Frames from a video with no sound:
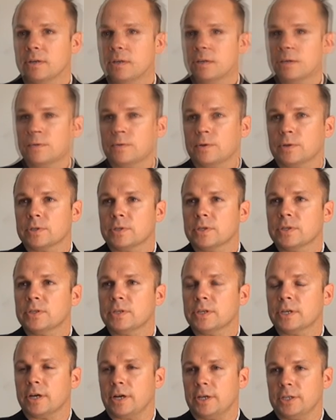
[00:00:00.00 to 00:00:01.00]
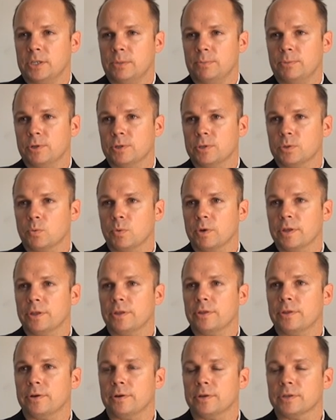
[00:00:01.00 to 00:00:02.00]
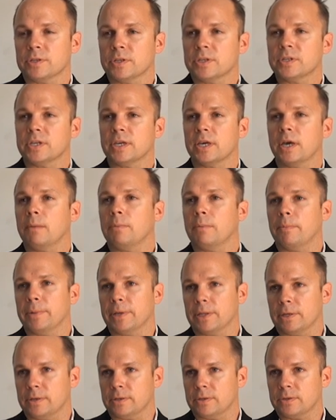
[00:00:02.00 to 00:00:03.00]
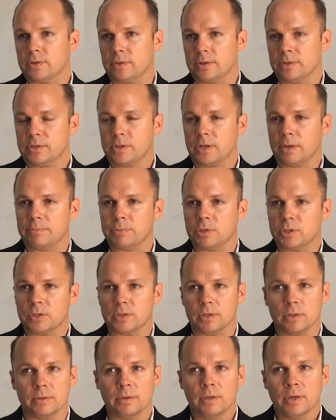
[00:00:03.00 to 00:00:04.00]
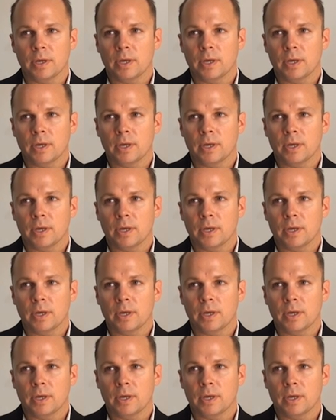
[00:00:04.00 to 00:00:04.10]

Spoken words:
It's for existing customers with their existing capabilities. So let's say I'm just a